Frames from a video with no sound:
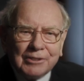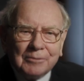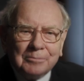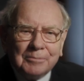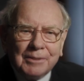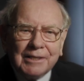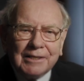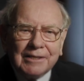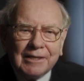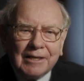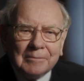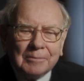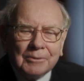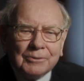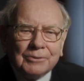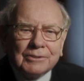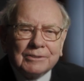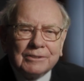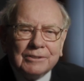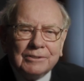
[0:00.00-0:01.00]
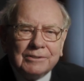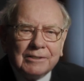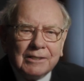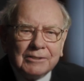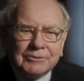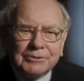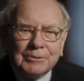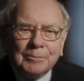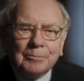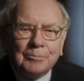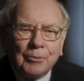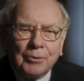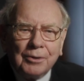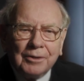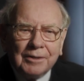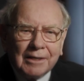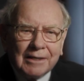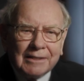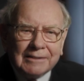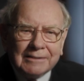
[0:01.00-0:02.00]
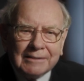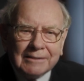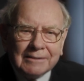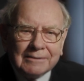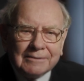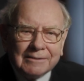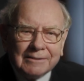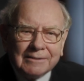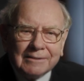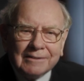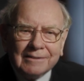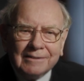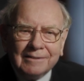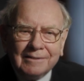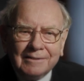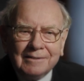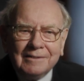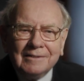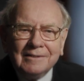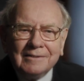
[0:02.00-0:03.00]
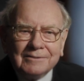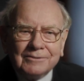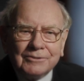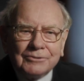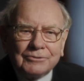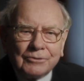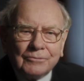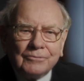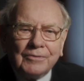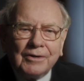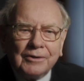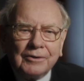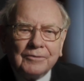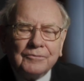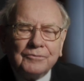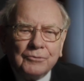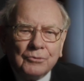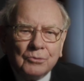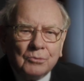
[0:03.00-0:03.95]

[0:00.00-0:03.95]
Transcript: at being able to condense different ideas into just very few